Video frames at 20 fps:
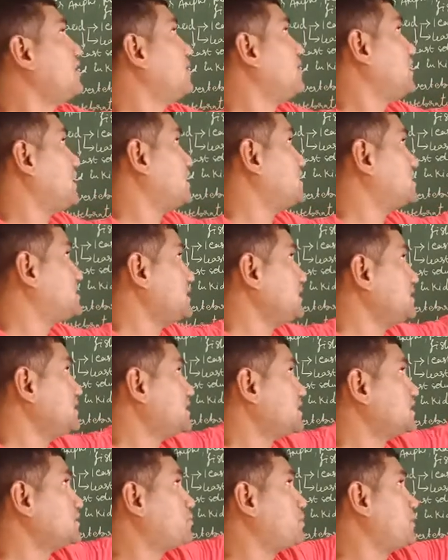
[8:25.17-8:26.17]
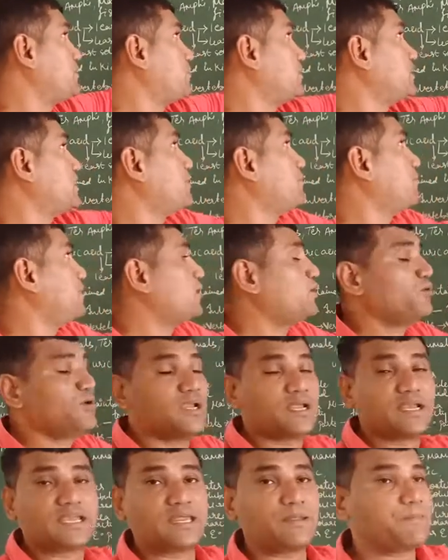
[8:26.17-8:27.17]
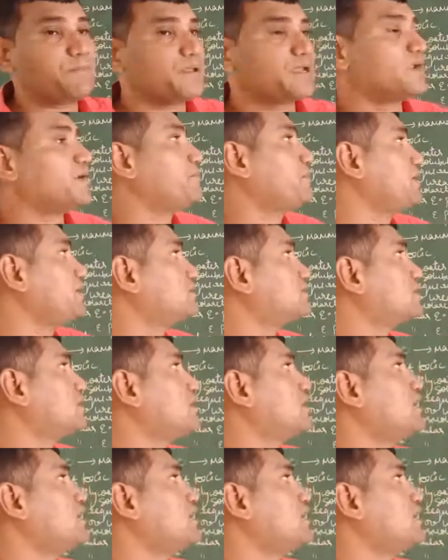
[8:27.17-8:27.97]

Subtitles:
extensions between the medullary pyramids,